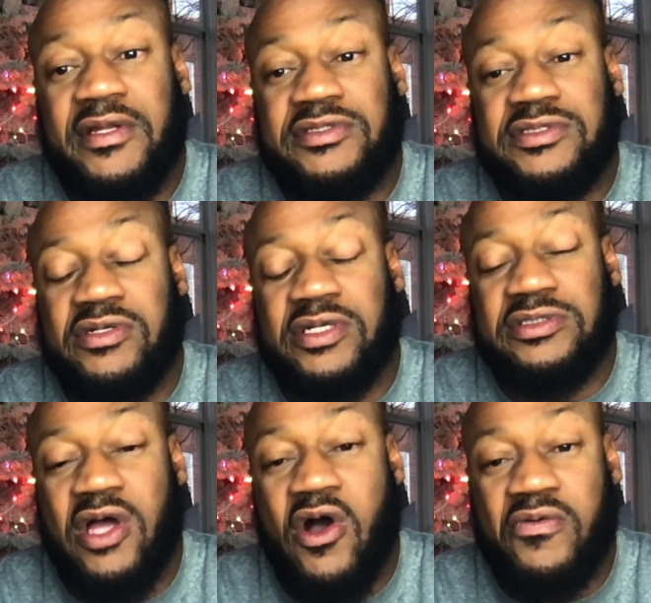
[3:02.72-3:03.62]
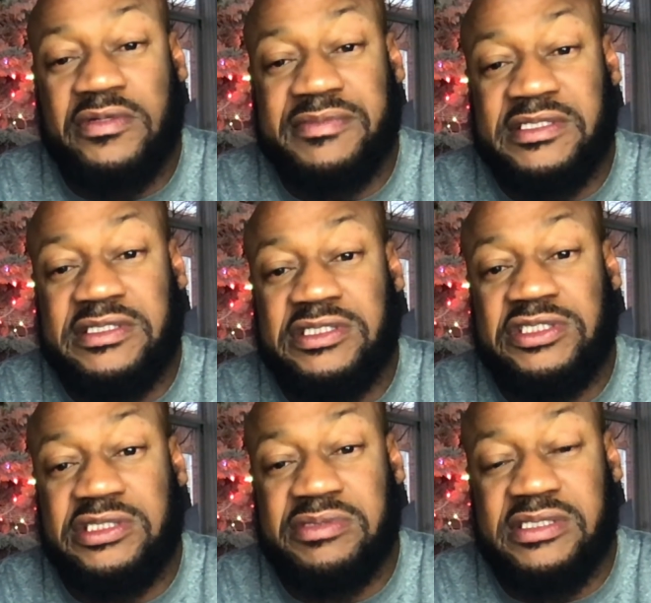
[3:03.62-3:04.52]
Her dog was missing.
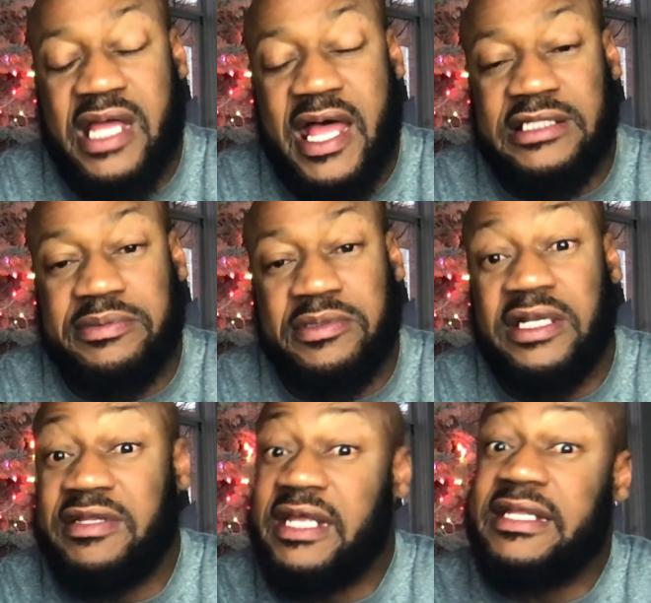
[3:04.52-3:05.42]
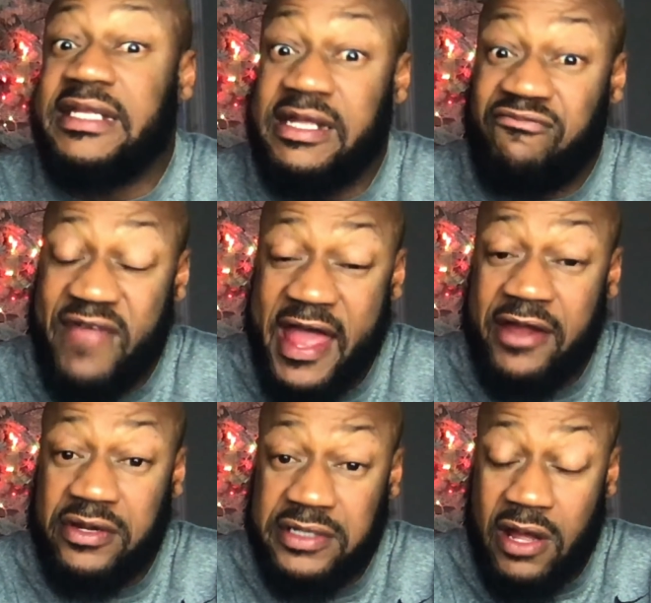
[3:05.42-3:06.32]
She was in the hospital. They did find
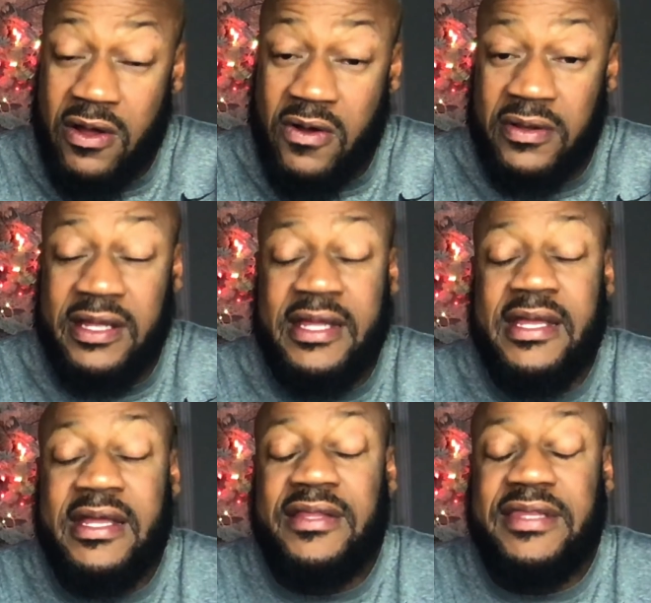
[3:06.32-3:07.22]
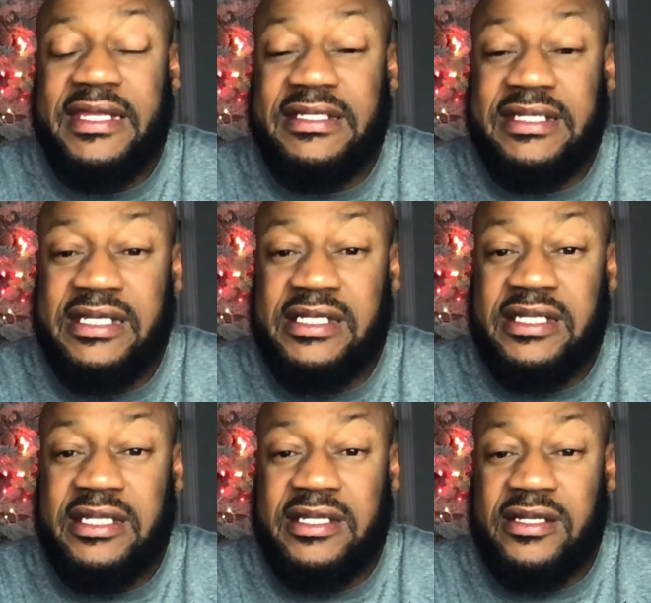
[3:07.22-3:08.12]
her dog. They did
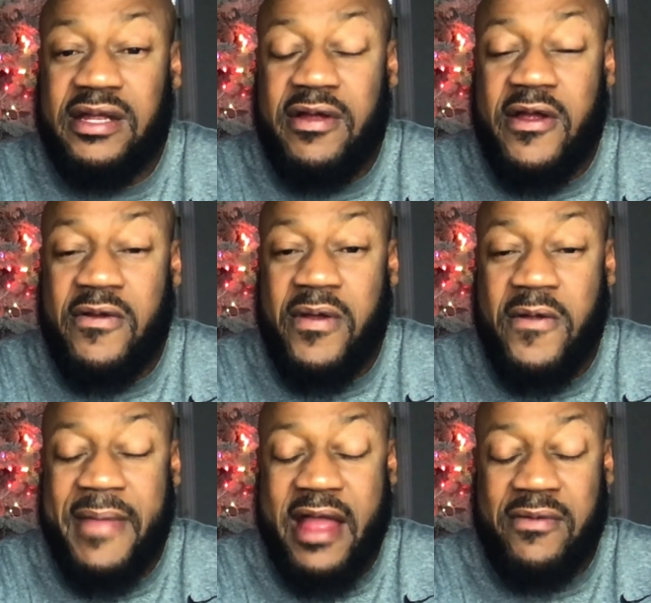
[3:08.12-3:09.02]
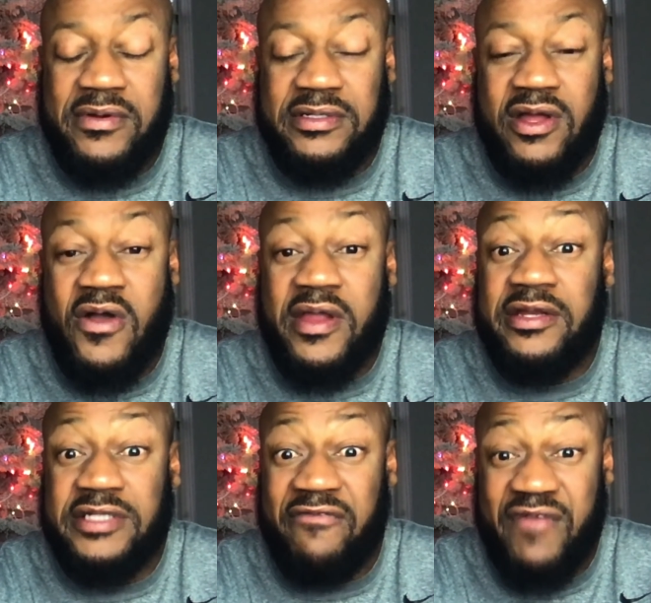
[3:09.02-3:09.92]
get her back with her dog. And
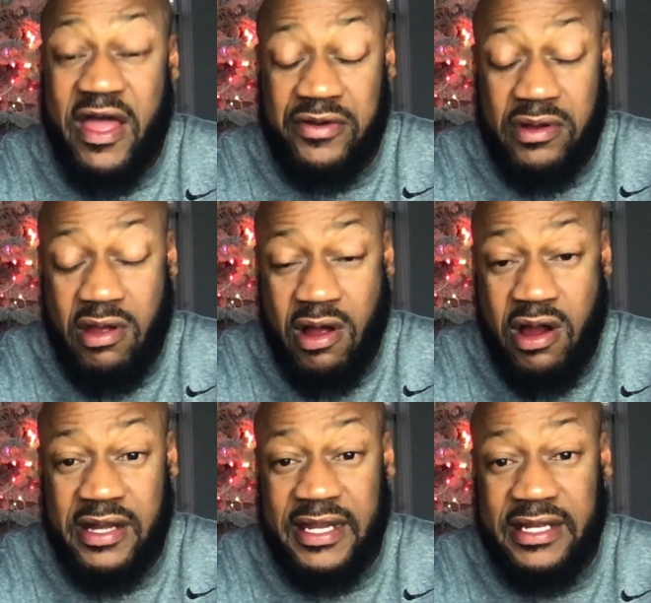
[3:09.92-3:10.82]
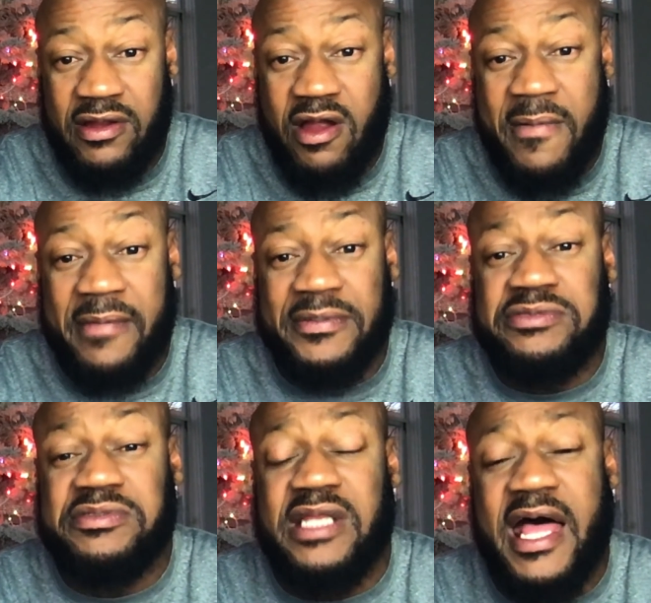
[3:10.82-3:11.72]
they found her car. They get her car back. But she
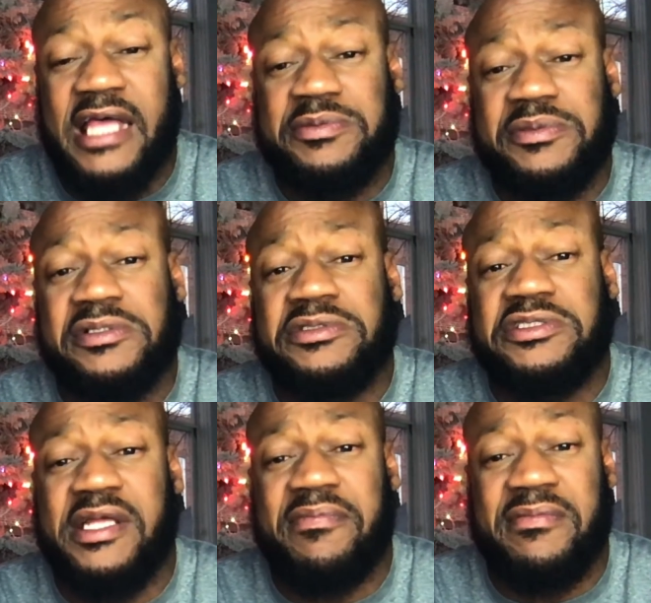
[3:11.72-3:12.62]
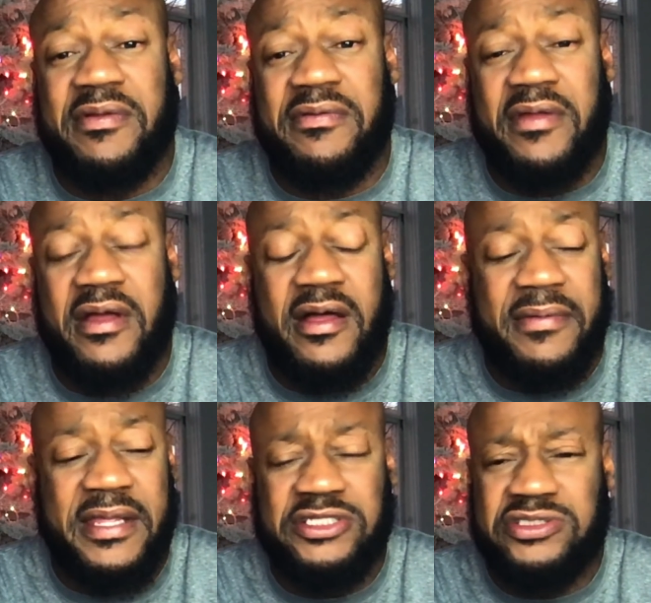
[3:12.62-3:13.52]
was in the hospital. She had been
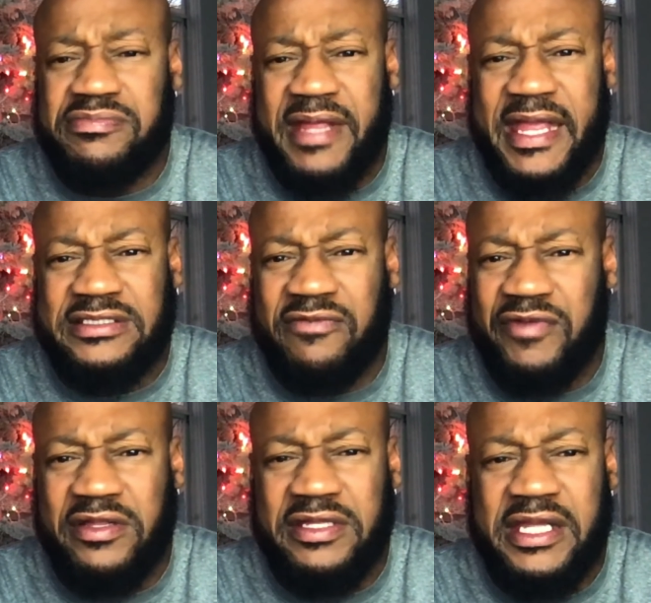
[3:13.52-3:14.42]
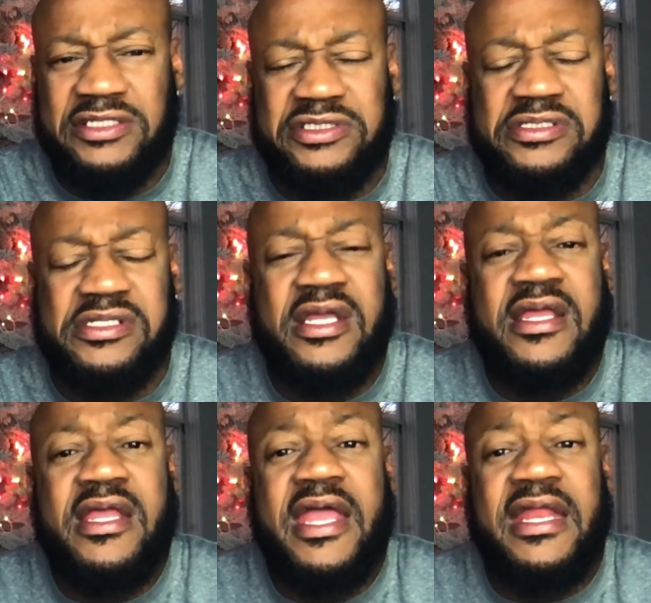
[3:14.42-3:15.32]
injured, bad, severely injured.
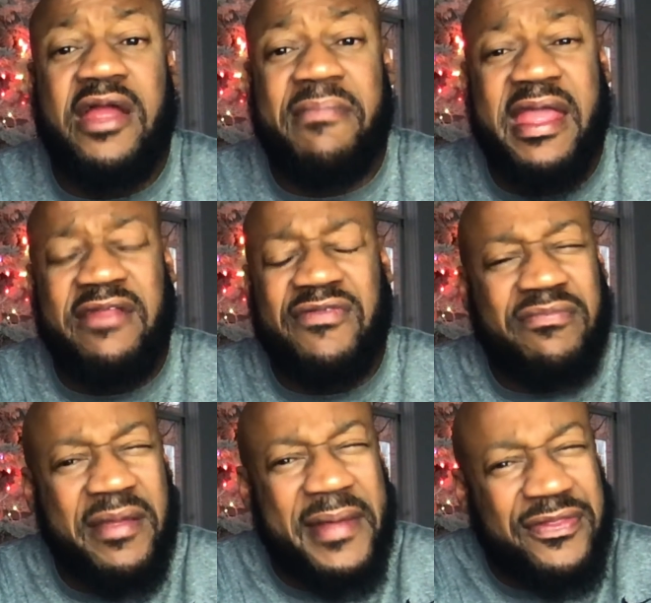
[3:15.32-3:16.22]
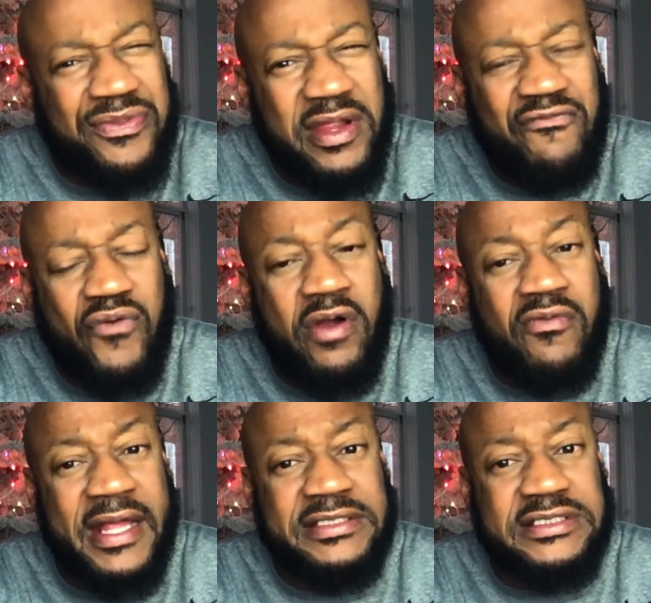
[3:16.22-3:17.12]
And they made three or four
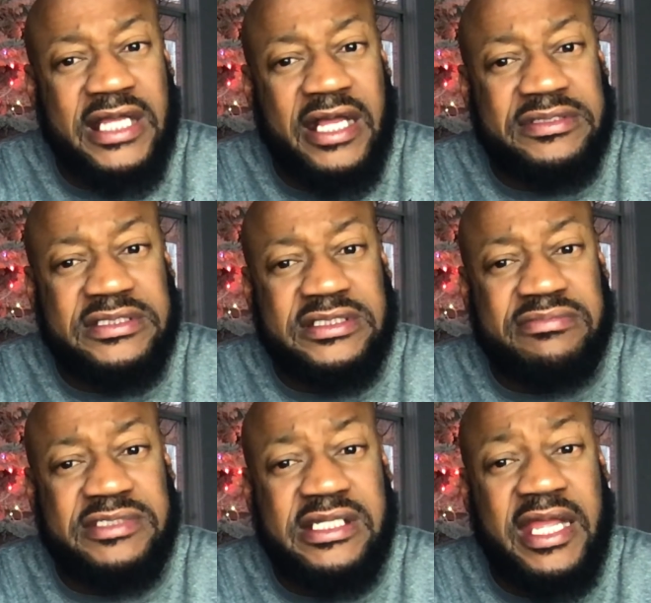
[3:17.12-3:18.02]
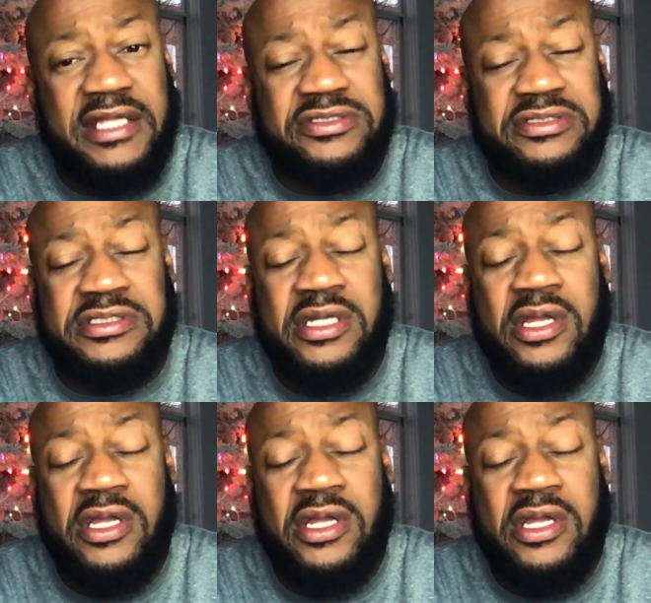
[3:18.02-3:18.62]
arrests of some teenagers